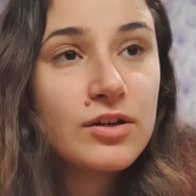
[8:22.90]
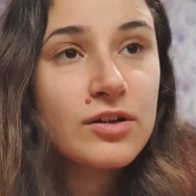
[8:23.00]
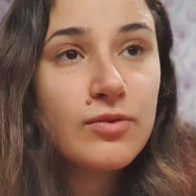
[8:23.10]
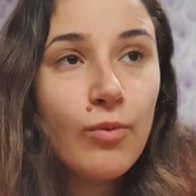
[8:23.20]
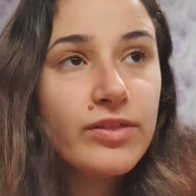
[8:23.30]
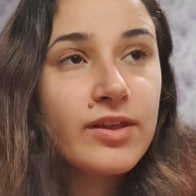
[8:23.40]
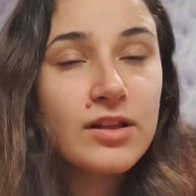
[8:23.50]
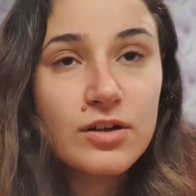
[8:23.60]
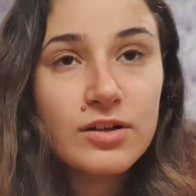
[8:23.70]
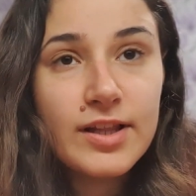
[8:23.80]
what
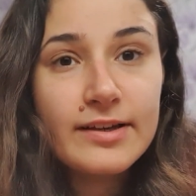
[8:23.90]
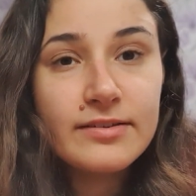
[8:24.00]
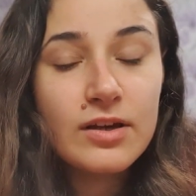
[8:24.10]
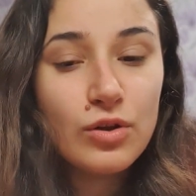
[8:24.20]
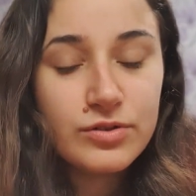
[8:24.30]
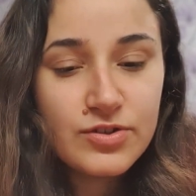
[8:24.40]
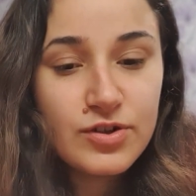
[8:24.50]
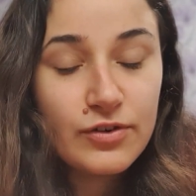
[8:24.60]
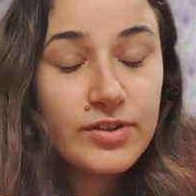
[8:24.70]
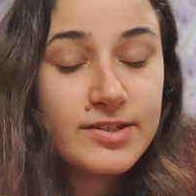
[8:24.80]
they look like, they all
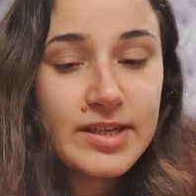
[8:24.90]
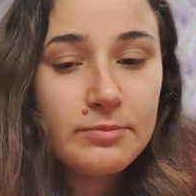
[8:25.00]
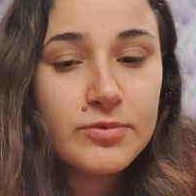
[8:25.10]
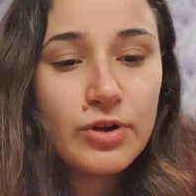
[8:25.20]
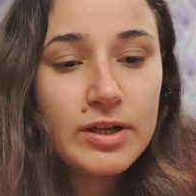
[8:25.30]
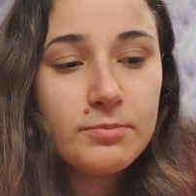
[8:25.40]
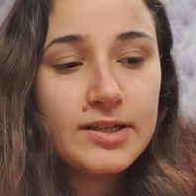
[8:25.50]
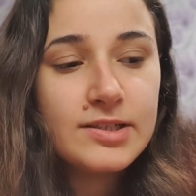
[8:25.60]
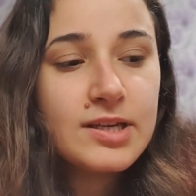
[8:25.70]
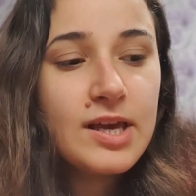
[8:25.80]
deserve the same
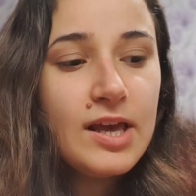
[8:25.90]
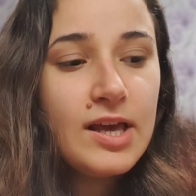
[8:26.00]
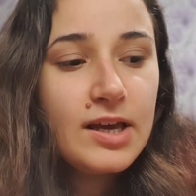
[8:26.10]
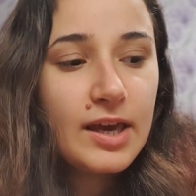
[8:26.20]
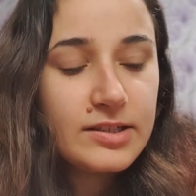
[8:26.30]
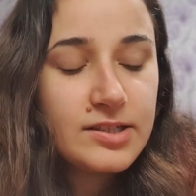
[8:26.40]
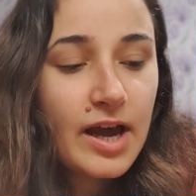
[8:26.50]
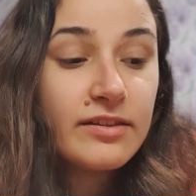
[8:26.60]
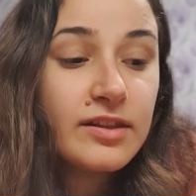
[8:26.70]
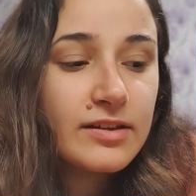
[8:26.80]
treatment. And
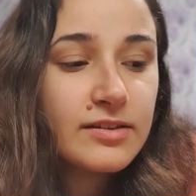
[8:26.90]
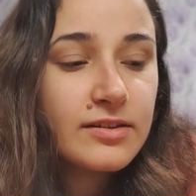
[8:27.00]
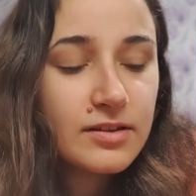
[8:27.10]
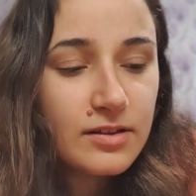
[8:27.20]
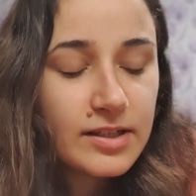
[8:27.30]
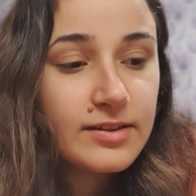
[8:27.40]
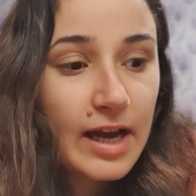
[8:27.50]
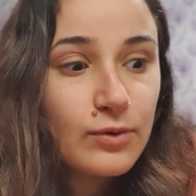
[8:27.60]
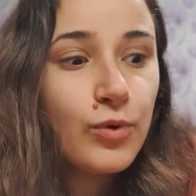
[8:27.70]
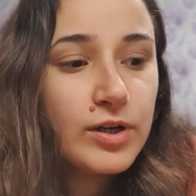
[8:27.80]
I think like
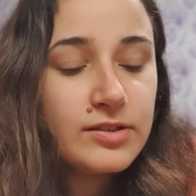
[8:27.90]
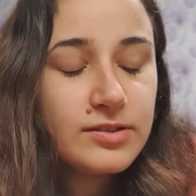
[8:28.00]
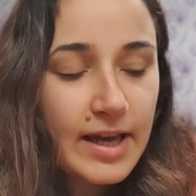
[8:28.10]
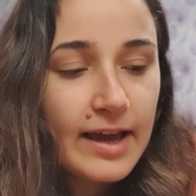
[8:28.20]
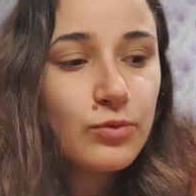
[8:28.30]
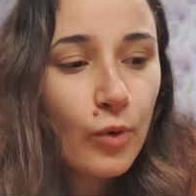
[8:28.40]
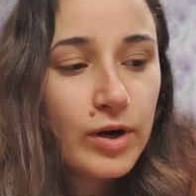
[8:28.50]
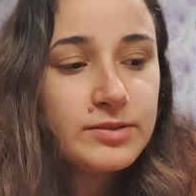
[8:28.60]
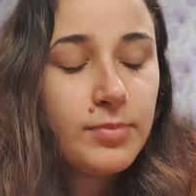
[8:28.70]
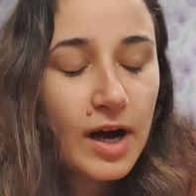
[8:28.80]

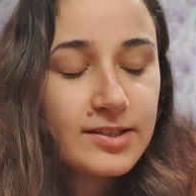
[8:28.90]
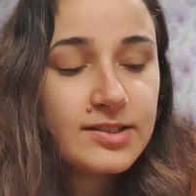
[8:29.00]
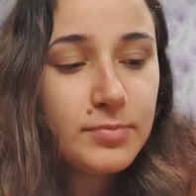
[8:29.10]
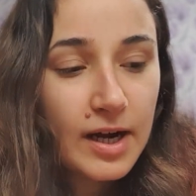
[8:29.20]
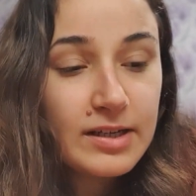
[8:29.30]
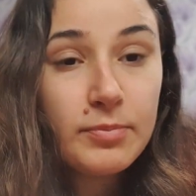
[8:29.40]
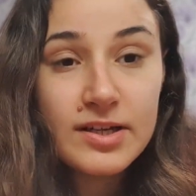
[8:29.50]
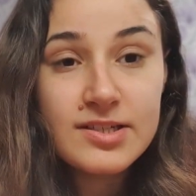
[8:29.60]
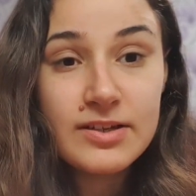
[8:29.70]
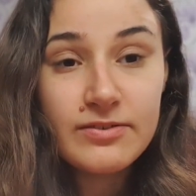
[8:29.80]
what body
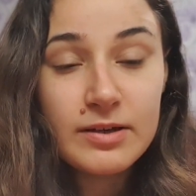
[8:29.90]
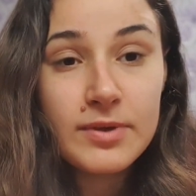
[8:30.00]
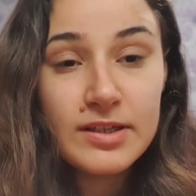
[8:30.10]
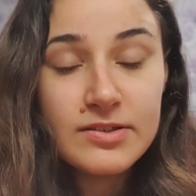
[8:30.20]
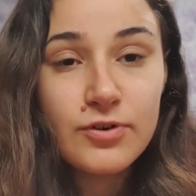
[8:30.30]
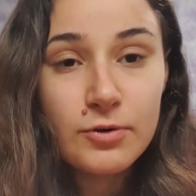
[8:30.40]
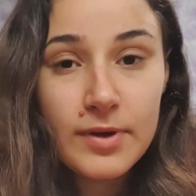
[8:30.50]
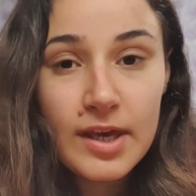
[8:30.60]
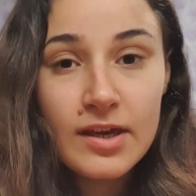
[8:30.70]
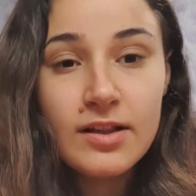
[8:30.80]
positivity means for
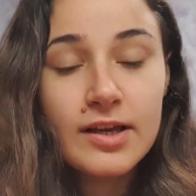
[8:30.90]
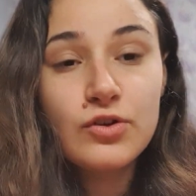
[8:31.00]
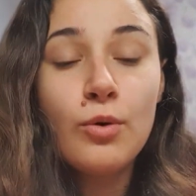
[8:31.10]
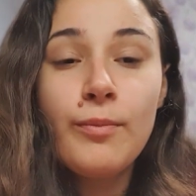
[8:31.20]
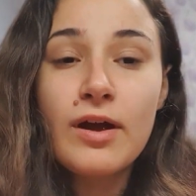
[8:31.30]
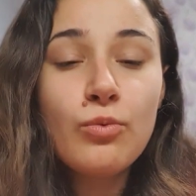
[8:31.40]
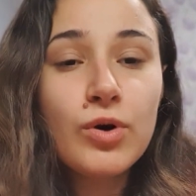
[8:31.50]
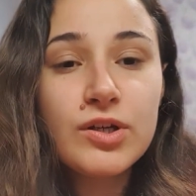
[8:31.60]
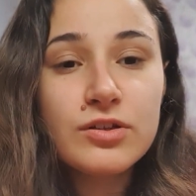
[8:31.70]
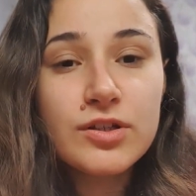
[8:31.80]
me. Like, no matter
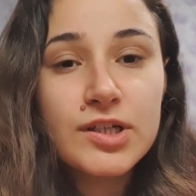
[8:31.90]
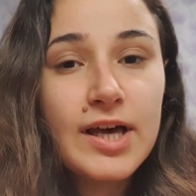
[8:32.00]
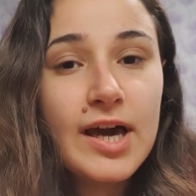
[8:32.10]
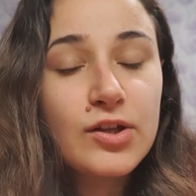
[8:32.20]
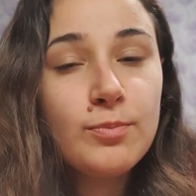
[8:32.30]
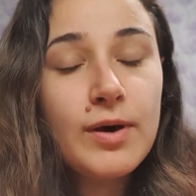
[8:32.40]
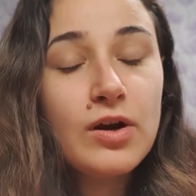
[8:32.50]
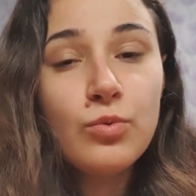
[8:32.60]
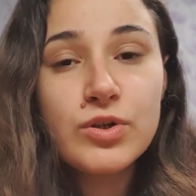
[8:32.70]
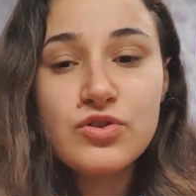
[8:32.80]
what you look like, no
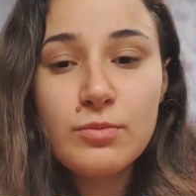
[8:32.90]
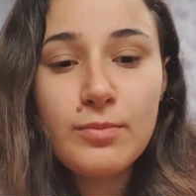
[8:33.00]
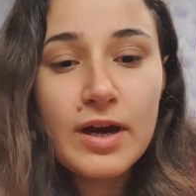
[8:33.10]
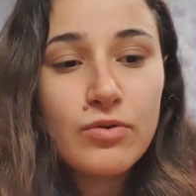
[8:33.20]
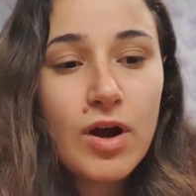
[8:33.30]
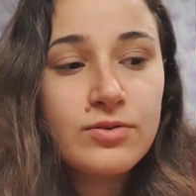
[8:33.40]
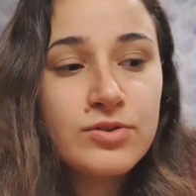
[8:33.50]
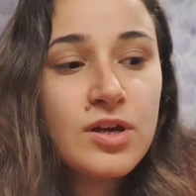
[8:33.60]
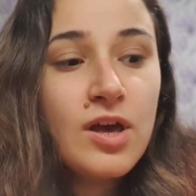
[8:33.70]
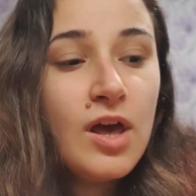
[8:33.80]
matter what's your
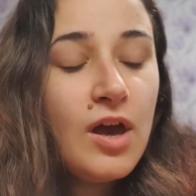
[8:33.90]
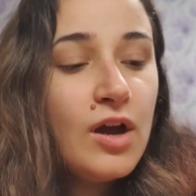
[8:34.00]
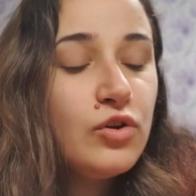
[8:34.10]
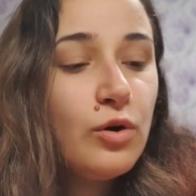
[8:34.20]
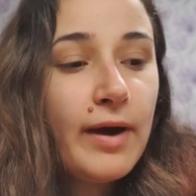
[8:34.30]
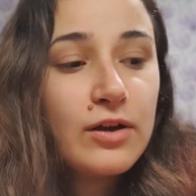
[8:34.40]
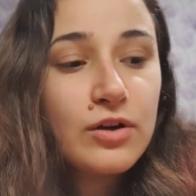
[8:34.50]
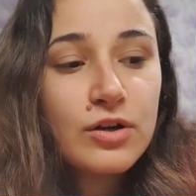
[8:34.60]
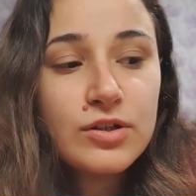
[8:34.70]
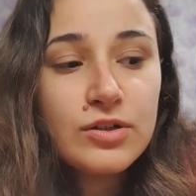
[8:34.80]
background, no matter